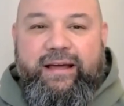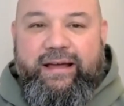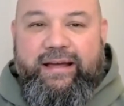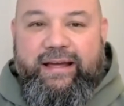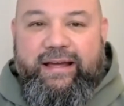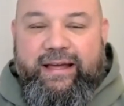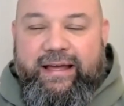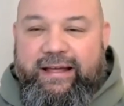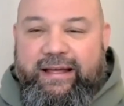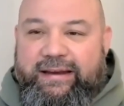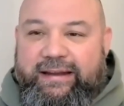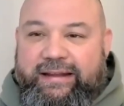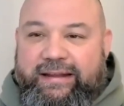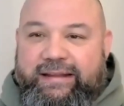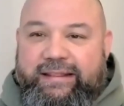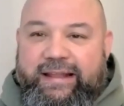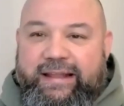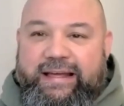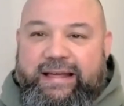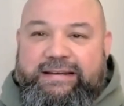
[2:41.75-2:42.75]
I, hadn't
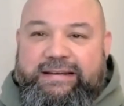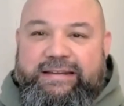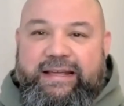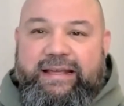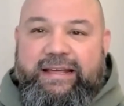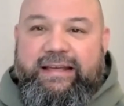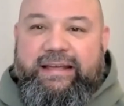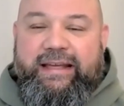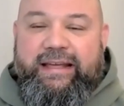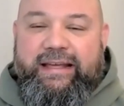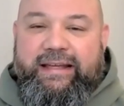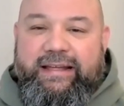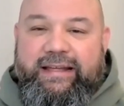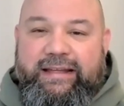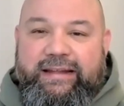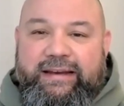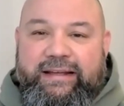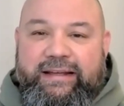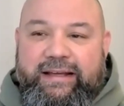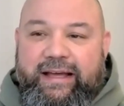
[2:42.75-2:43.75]
eaten that day
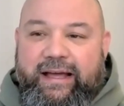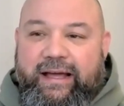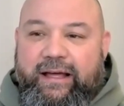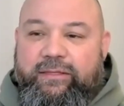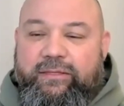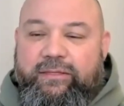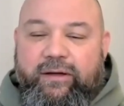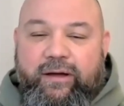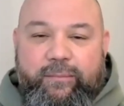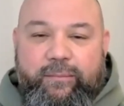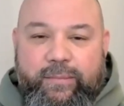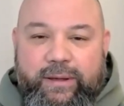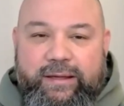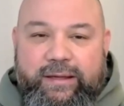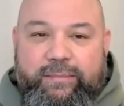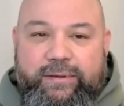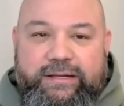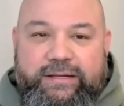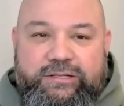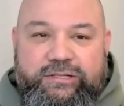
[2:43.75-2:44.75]
and I thought
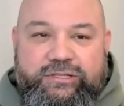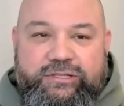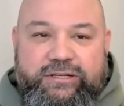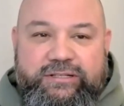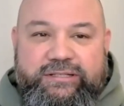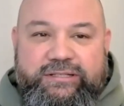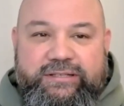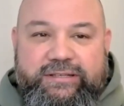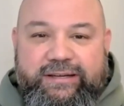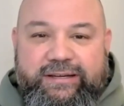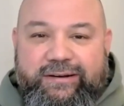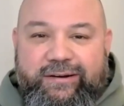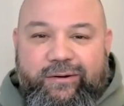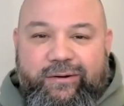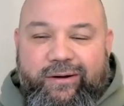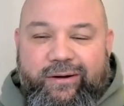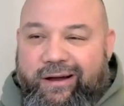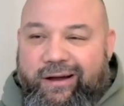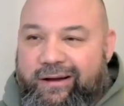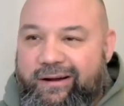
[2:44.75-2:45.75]
maybe it's just, you
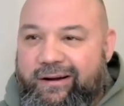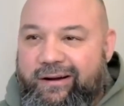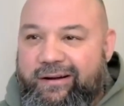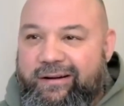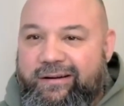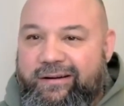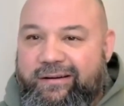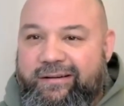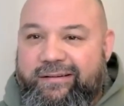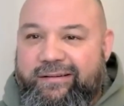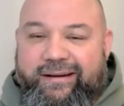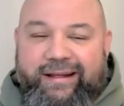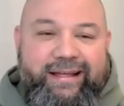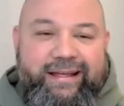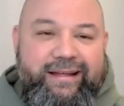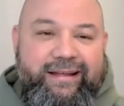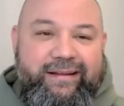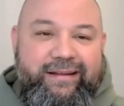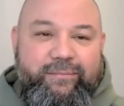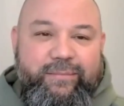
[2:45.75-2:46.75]
know, hunger
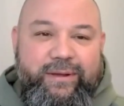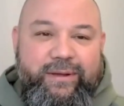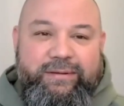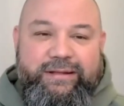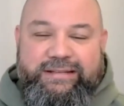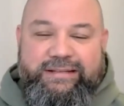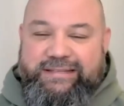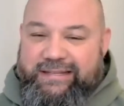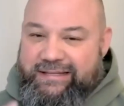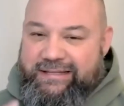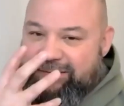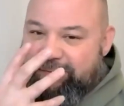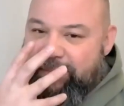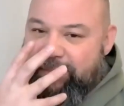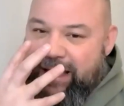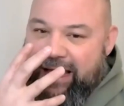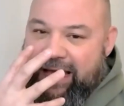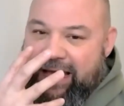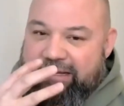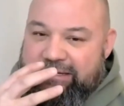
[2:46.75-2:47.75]
and maybe it's this
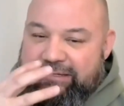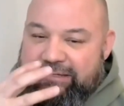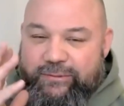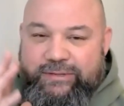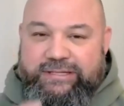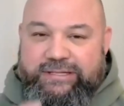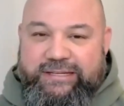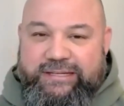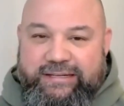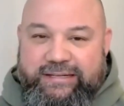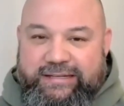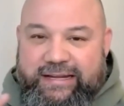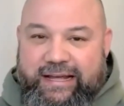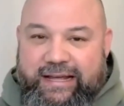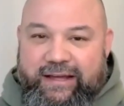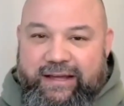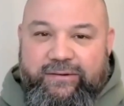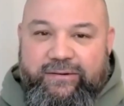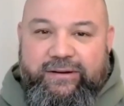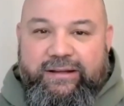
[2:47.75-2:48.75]
mass. So I sit
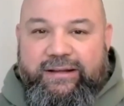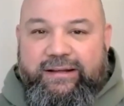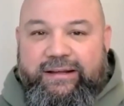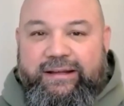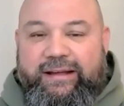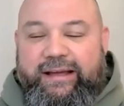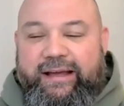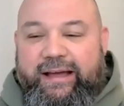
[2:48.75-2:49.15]
down